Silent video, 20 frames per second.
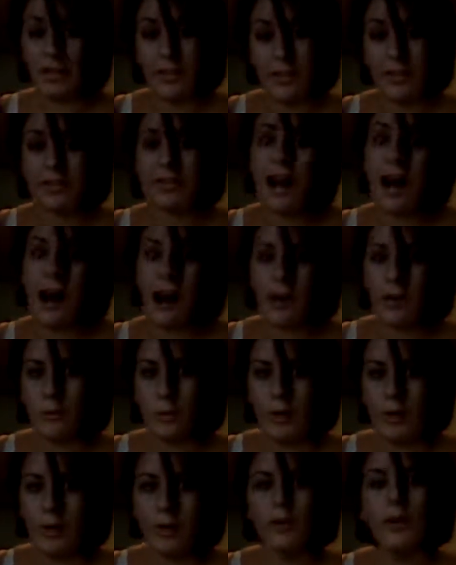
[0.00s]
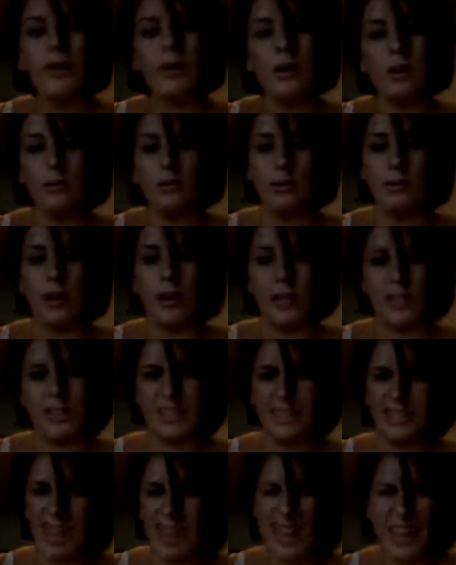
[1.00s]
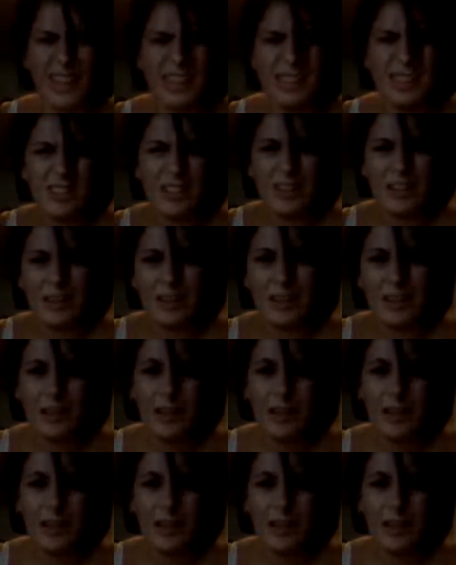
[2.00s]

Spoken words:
on their Taco Bell over on the stage.